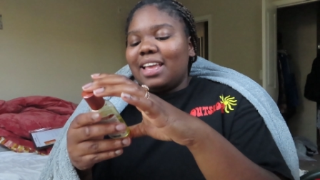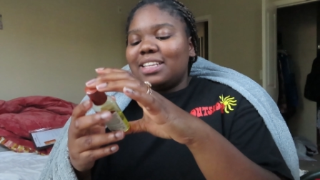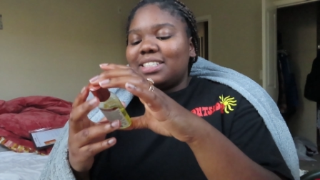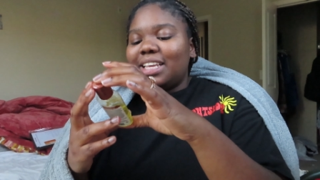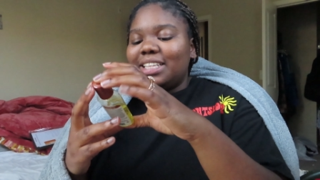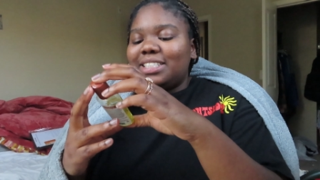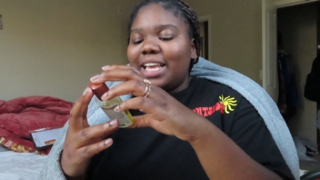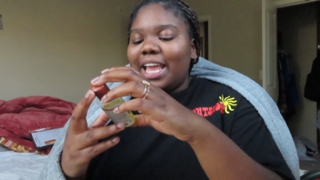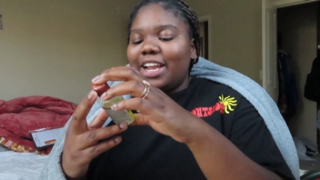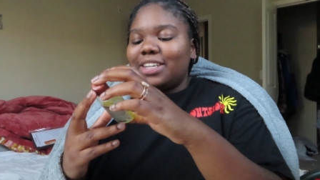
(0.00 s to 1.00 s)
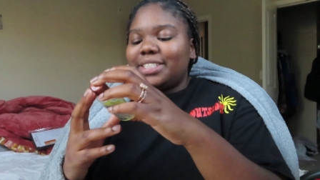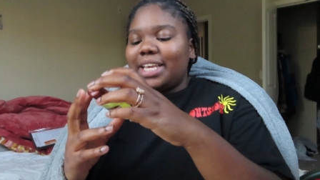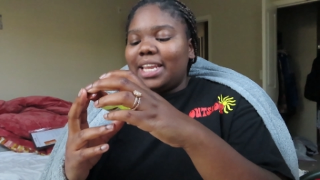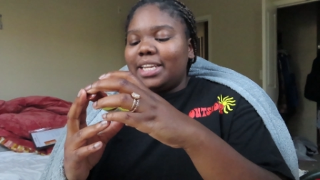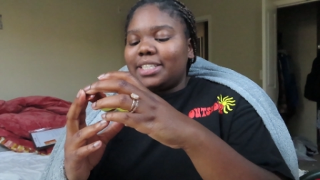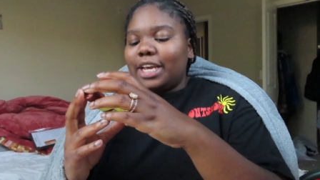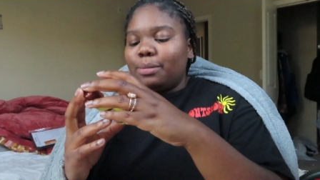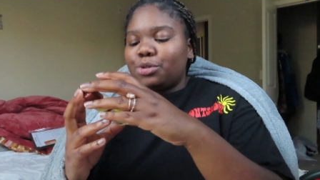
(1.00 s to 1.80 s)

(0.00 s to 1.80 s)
It's, it's hair, skin, and scalp